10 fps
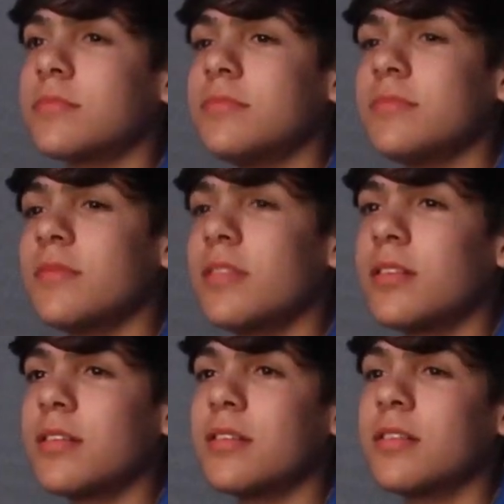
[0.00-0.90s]

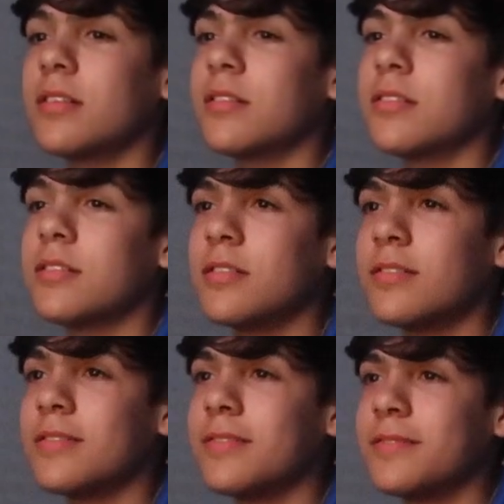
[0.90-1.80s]

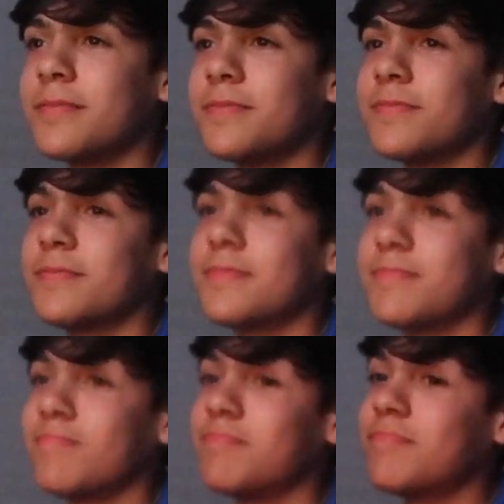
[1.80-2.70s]

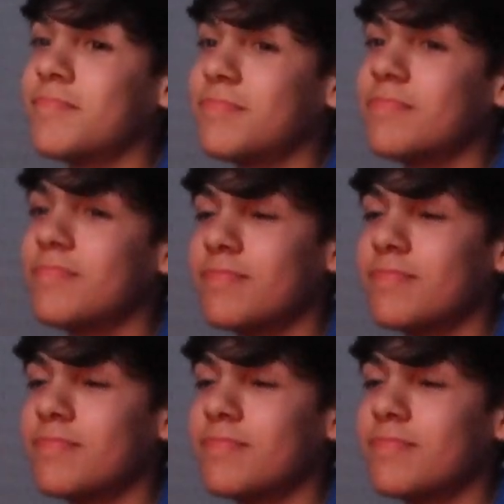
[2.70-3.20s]
The person shown says nothing.